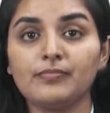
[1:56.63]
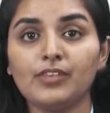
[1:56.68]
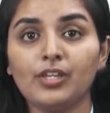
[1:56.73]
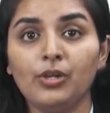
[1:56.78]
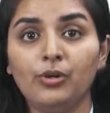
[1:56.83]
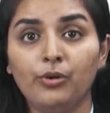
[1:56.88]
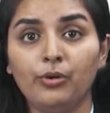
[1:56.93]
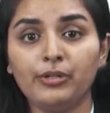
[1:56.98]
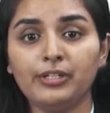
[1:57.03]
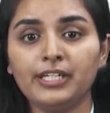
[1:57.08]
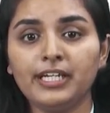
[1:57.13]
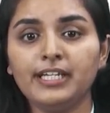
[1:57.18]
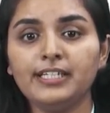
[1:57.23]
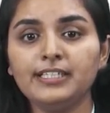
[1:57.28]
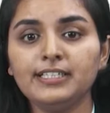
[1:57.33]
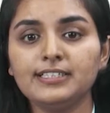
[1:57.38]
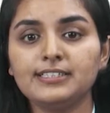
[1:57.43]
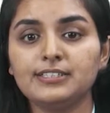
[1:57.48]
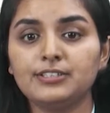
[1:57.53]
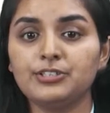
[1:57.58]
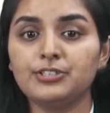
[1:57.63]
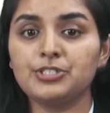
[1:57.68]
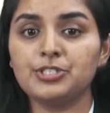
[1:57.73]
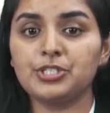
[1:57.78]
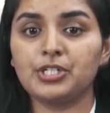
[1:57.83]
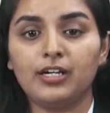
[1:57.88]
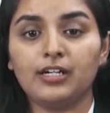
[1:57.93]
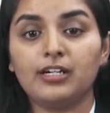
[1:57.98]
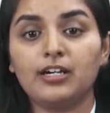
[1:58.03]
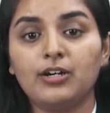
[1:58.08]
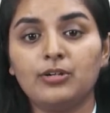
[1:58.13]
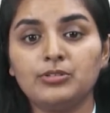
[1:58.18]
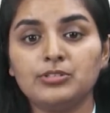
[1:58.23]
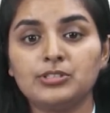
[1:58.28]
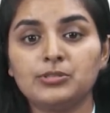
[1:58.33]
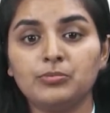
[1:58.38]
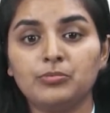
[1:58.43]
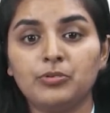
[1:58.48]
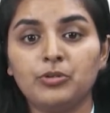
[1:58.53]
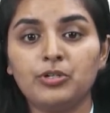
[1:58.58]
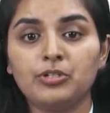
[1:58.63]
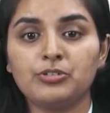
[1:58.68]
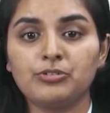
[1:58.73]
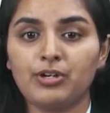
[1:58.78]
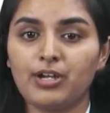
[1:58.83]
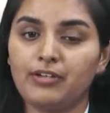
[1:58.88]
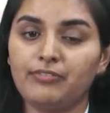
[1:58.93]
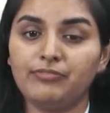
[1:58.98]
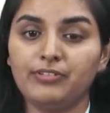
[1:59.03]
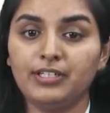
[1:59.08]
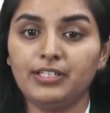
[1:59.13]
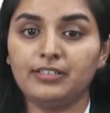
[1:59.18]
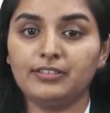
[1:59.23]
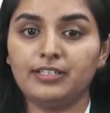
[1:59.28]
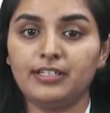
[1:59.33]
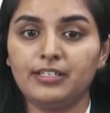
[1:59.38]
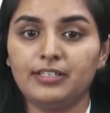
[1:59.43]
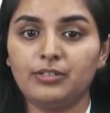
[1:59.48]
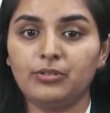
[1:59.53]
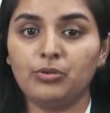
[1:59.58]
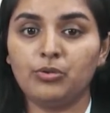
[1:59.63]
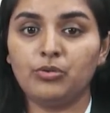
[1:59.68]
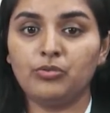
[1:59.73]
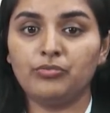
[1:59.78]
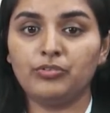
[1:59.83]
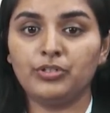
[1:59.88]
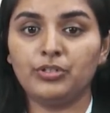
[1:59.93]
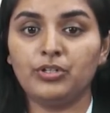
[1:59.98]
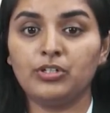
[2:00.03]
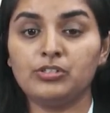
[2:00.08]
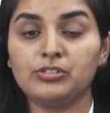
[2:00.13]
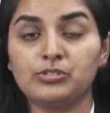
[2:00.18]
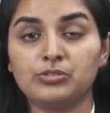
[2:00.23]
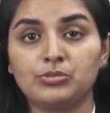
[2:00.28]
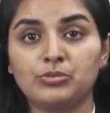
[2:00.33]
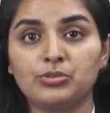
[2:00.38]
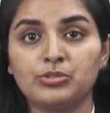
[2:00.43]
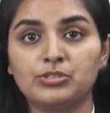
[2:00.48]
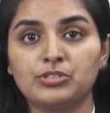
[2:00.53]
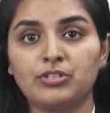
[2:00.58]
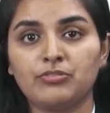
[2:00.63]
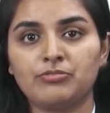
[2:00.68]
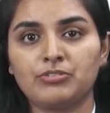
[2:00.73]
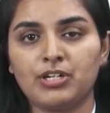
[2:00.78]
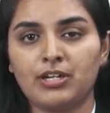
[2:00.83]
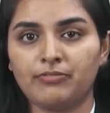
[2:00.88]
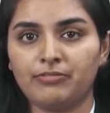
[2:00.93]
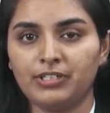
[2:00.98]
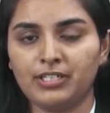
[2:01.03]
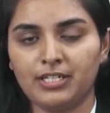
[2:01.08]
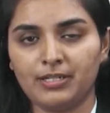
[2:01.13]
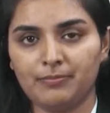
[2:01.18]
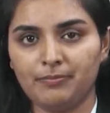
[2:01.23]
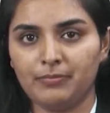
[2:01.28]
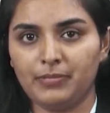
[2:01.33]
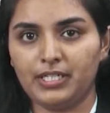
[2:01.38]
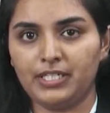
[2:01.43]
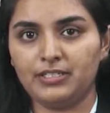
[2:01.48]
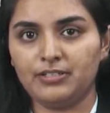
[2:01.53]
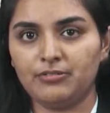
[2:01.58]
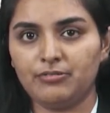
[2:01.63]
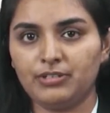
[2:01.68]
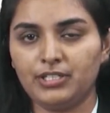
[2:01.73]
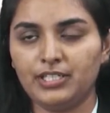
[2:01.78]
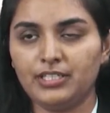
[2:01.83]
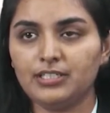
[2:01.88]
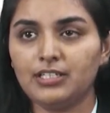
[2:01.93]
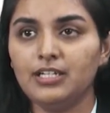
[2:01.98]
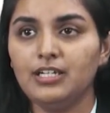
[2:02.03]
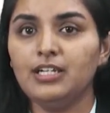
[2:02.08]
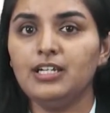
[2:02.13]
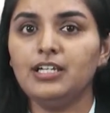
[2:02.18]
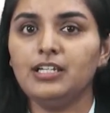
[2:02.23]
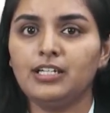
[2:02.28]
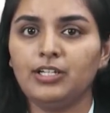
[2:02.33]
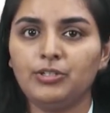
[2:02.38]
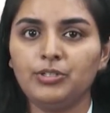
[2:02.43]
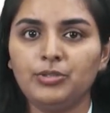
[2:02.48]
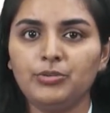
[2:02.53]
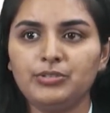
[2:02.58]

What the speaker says: Organic search accounts more traffic than overall source of traffic combined, right? Now you